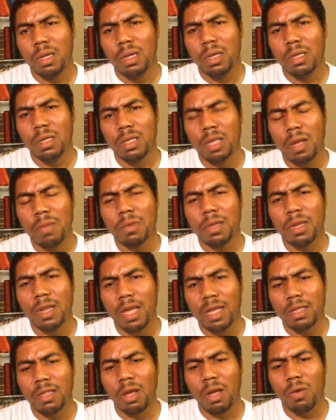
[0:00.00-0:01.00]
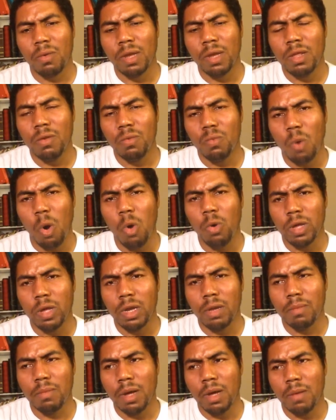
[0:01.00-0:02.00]
something has already woken
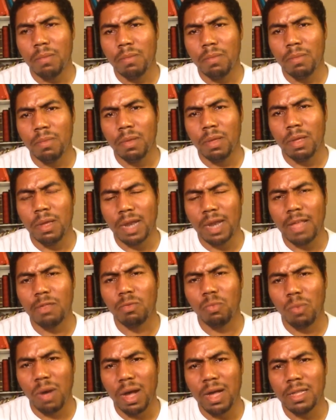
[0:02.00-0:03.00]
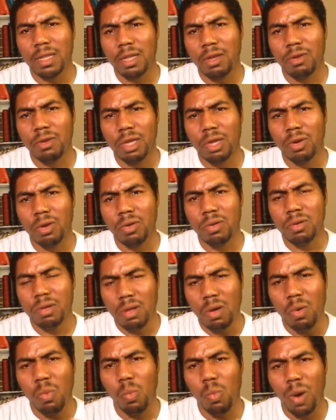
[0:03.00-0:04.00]
them up. And that's why they're here
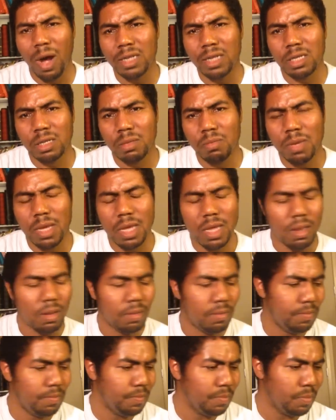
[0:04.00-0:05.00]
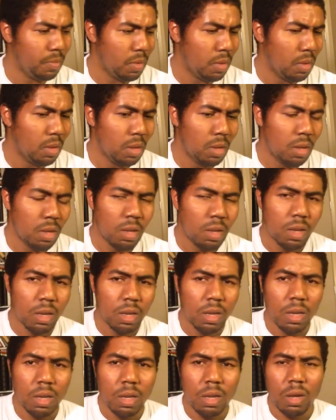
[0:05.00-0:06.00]
watching me.
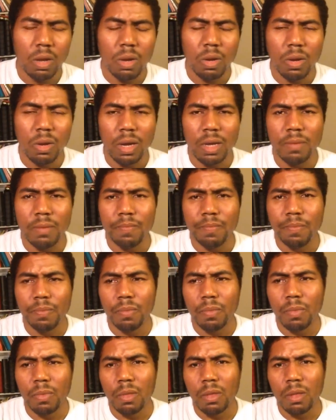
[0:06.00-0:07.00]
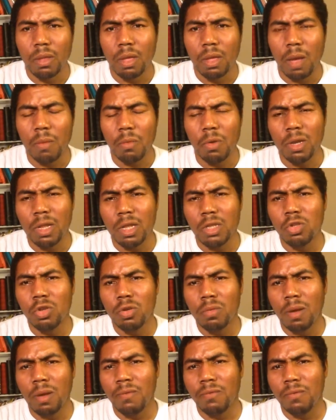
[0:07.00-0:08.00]
Alright? I'm going to let two
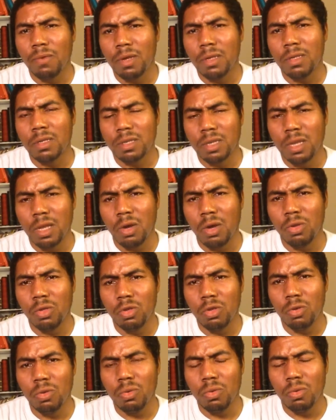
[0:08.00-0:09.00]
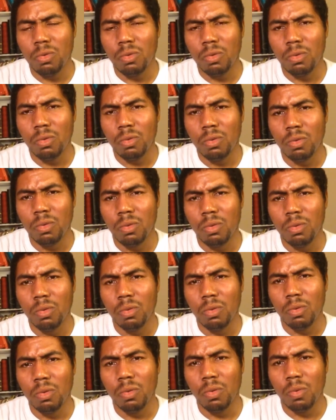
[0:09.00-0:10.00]
of my friends tell you
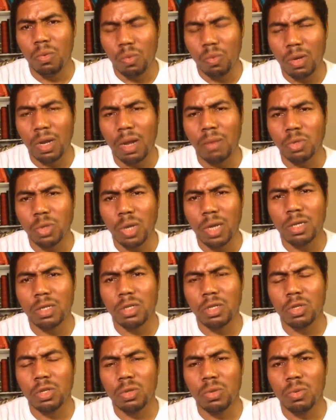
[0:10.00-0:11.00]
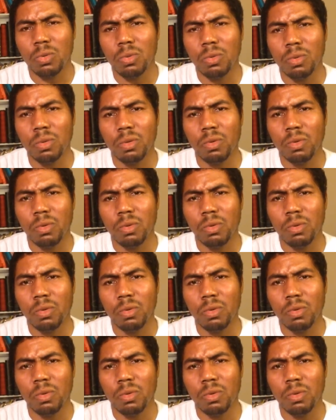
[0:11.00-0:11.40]
what I'm trying to do